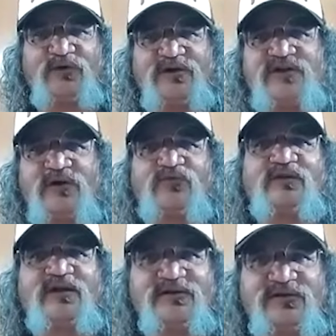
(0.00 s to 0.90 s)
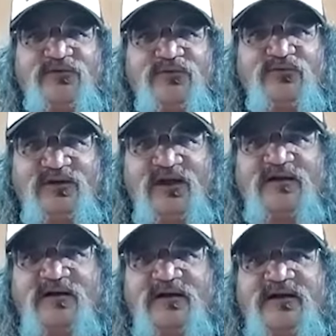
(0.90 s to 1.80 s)
to reach out to the new,
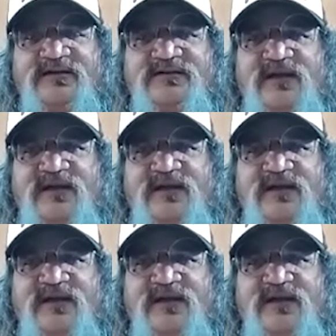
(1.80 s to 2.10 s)
younger kids,